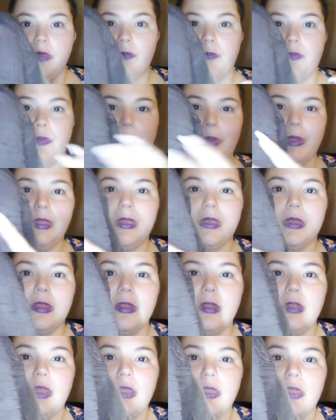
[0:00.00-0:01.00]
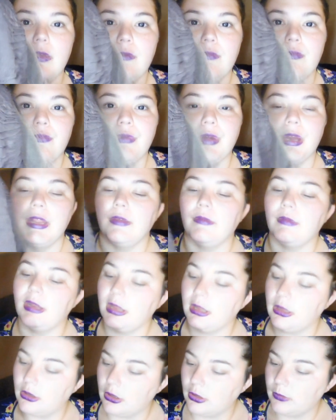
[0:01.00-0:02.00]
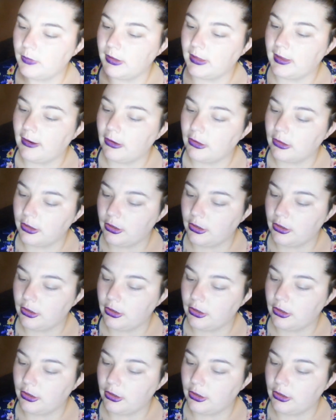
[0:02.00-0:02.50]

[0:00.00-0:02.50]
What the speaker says: brilliant. It's a really, really good material.